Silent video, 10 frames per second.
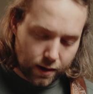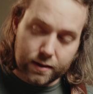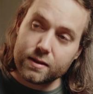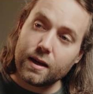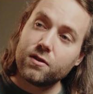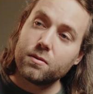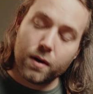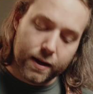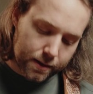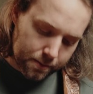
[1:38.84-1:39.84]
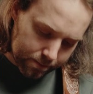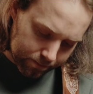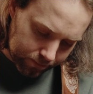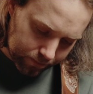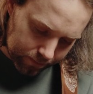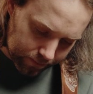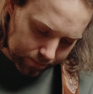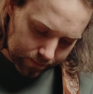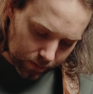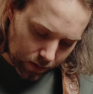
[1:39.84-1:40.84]
7 minor,
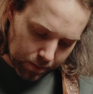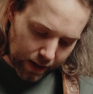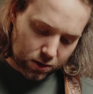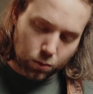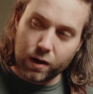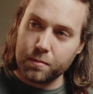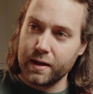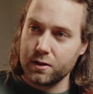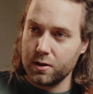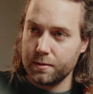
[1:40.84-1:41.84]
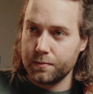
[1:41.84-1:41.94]
back to 1 major.